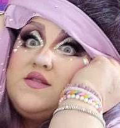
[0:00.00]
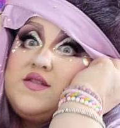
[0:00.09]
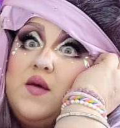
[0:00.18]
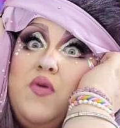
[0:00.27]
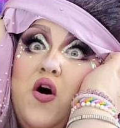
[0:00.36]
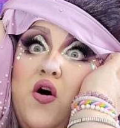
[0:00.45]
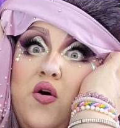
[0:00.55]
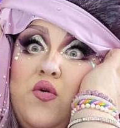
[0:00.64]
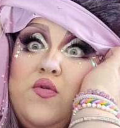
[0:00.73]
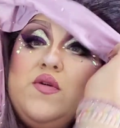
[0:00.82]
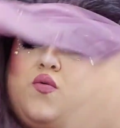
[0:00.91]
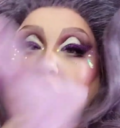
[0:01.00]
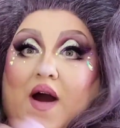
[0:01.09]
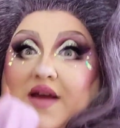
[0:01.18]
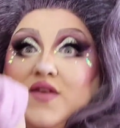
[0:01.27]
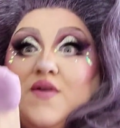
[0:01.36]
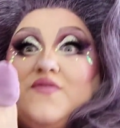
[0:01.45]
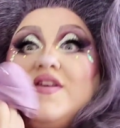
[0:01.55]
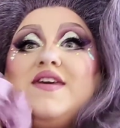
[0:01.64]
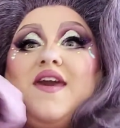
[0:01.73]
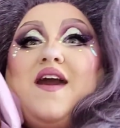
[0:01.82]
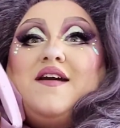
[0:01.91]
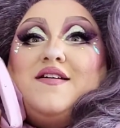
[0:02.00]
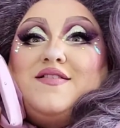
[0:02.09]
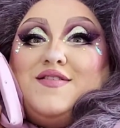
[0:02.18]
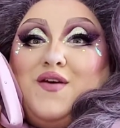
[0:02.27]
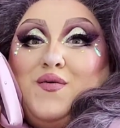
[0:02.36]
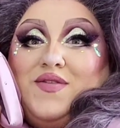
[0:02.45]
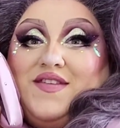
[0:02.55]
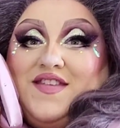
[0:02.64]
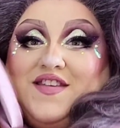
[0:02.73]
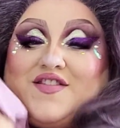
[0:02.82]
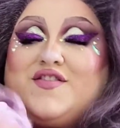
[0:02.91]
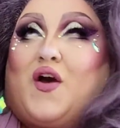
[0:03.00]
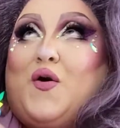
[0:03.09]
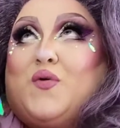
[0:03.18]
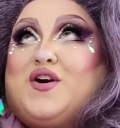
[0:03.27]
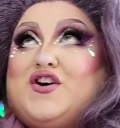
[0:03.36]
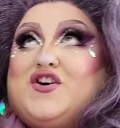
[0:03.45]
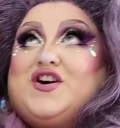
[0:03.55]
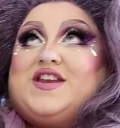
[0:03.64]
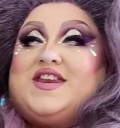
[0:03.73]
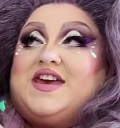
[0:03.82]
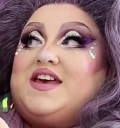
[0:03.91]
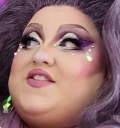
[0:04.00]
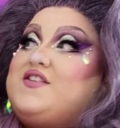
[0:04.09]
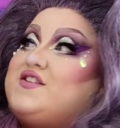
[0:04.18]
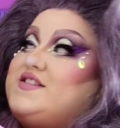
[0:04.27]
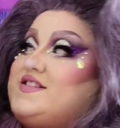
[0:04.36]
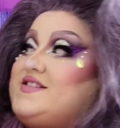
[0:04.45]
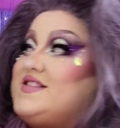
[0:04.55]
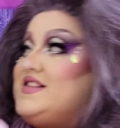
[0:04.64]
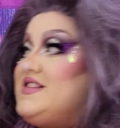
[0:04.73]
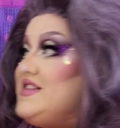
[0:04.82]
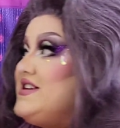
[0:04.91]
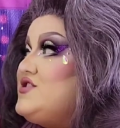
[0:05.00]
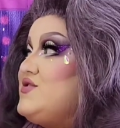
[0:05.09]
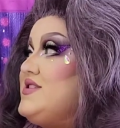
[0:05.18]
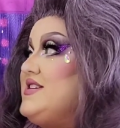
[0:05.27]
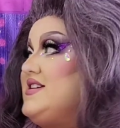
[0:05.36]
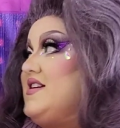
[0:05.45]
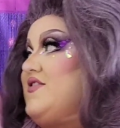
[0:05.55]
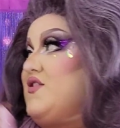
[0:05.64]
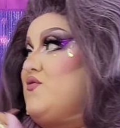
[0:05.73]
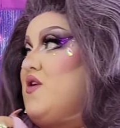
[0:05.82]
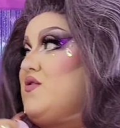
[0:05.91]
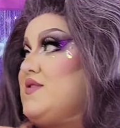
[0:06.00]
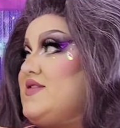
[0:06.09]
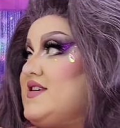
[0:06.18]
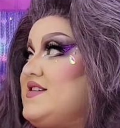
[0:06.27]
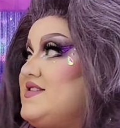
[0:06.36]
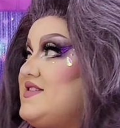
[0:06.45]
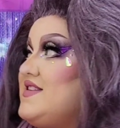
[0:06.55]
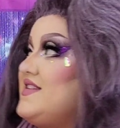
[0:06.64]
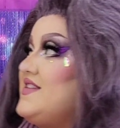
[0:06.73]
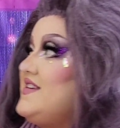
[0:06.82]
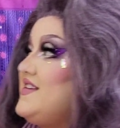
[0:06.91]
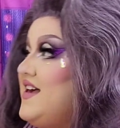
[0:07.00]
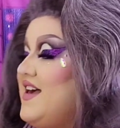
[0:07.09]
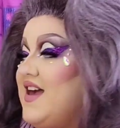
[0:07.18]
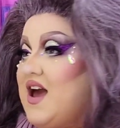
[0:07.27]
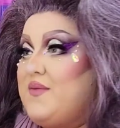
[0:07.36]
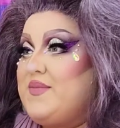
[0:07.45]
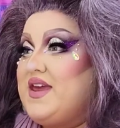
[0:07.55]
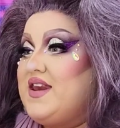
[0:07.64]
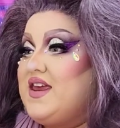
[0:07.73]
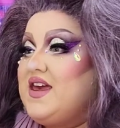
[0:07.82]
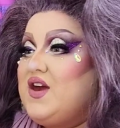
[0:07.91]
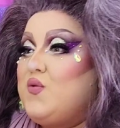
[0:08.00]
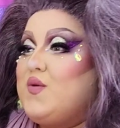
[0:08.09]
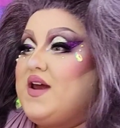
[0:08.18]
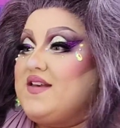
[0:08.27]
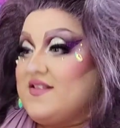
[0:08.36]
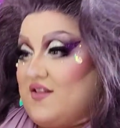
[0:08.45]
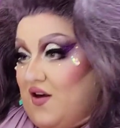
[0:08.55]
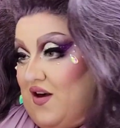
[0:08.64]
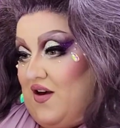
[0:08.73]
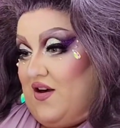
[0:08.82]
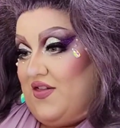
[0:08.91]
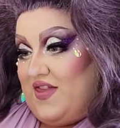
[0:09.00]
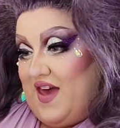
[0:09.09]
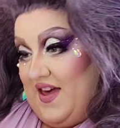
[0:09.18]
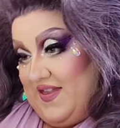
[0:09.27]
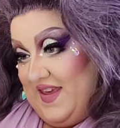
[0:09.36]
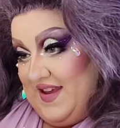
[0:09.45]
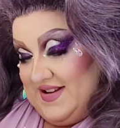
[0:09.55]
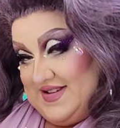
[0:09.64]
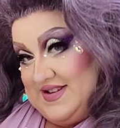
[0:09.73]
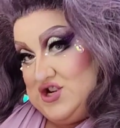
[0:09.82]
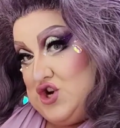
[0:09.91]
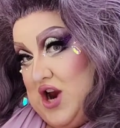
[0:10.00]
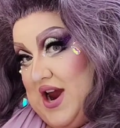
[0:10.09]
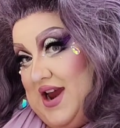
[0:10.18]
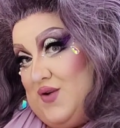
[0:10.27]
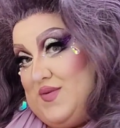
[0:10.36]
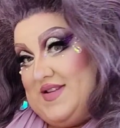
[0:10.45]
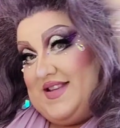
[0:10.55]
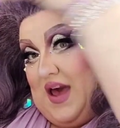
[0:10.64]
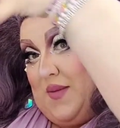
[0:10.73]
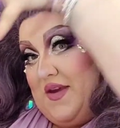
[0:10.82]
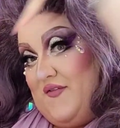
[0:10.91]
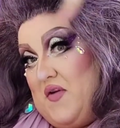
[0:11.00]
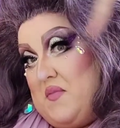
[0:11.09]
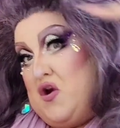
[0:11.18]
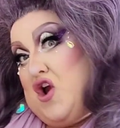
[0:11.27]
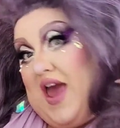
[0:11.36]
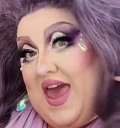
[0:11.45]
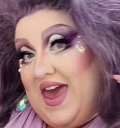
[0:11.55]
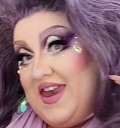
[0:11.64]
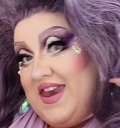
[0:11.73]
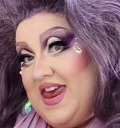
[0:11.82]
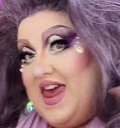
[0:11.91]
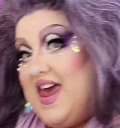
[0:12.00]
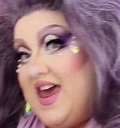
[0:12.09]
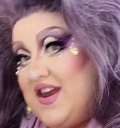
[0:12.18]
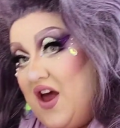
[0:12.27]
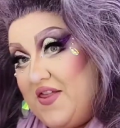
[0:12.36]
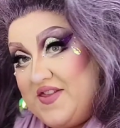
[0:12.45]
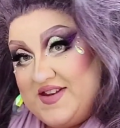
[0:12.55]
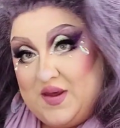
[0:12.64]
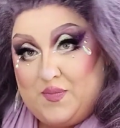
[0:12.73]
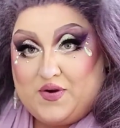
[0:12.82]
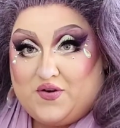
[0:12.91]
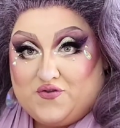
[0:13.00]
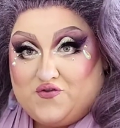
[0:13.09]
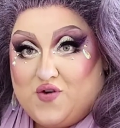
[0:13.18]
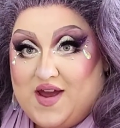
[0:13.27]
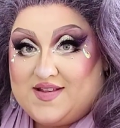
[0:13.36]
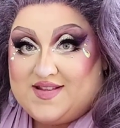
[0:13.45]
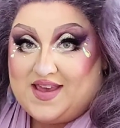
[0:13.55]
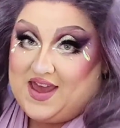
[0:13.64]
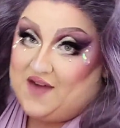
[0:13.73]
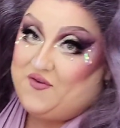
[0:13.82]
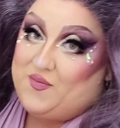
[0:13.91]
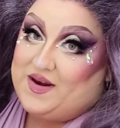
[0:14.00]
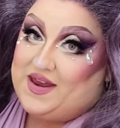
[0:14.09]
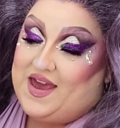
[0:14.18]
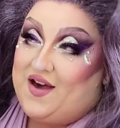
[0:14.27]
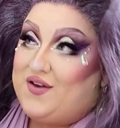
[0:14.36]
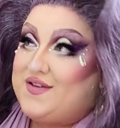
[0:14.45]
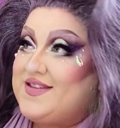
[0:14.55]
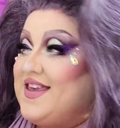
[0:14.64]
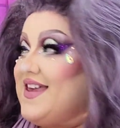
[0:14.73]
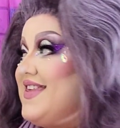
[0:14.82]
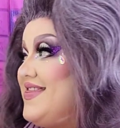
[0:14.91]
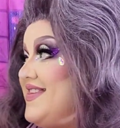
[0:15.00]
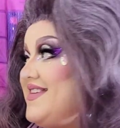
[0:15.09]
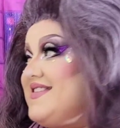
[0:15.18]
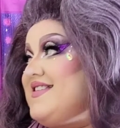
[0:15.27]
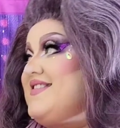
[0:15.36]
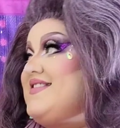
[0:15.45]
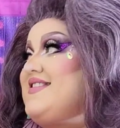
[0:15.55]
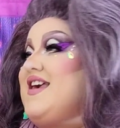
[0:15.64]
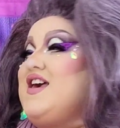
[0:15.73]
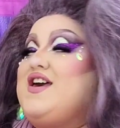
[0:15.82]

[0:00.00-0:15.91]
Simone, why do you have to gag us so? This is so good. There is literally nothing wrong with this. I mean, when I saw that the train was coming from her head and not the typical dress like everybody else, like this is